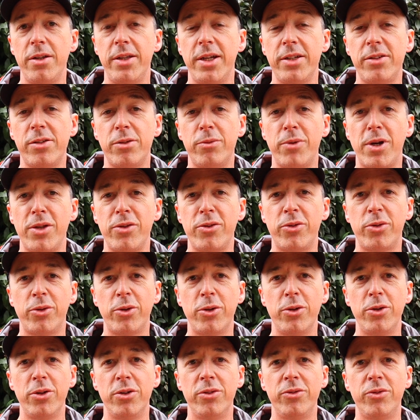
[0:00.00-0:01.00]
that's a run
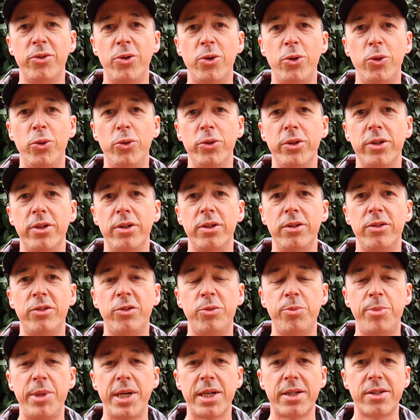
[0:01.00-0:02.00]
through of all the
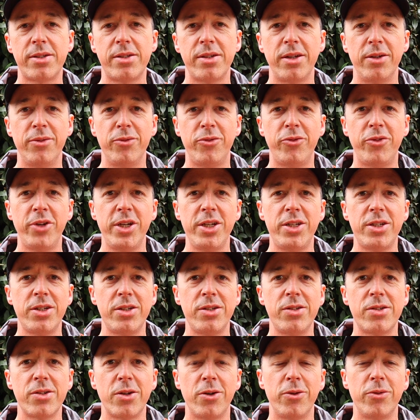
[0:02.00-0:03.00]
specs and
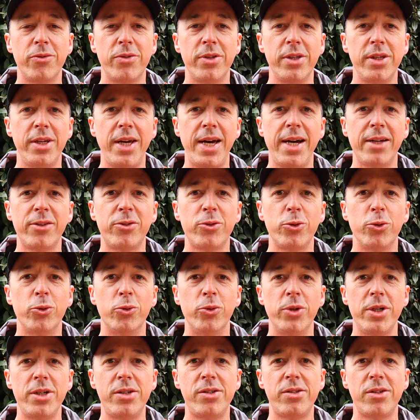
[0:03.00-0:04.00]
features of the Outdoor
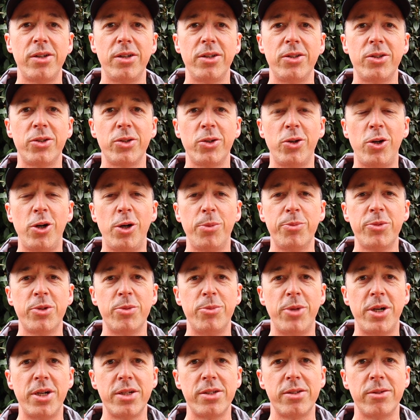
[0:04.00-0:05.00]
Research
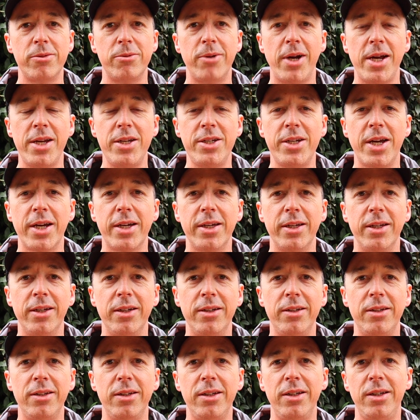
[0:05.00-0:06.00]
Optimizer rain jacket.
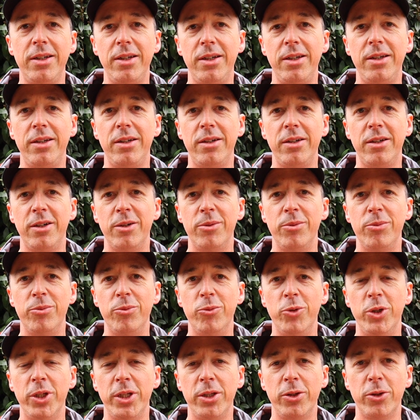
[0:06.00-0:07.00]
I'm
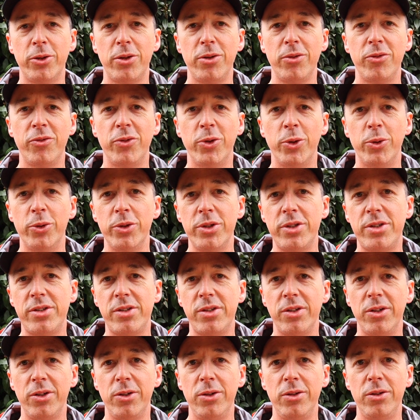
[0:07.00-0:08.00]
really looking forward
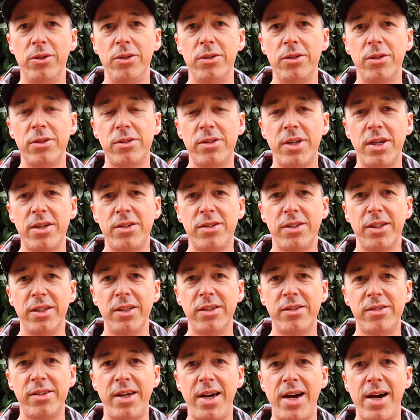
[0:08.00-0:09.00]
to testing
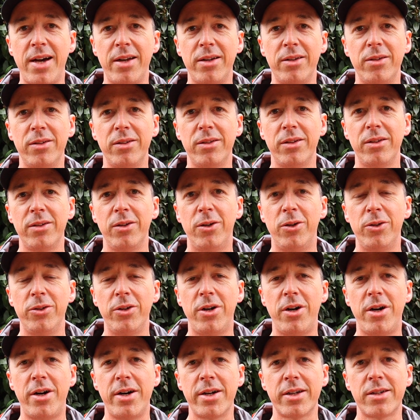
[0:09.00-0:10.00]
this out on
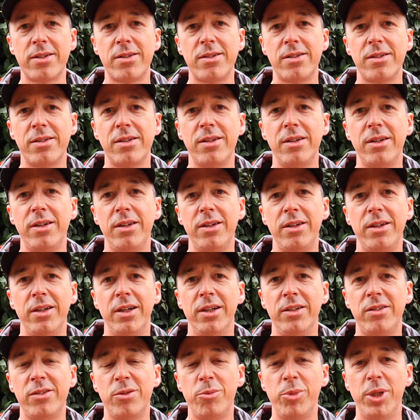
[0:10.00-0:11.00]
hikes.
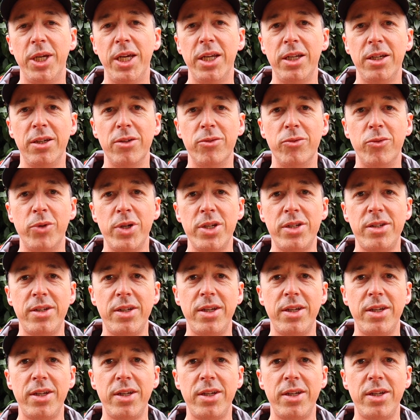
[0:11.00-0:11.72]
It's the beginning of winter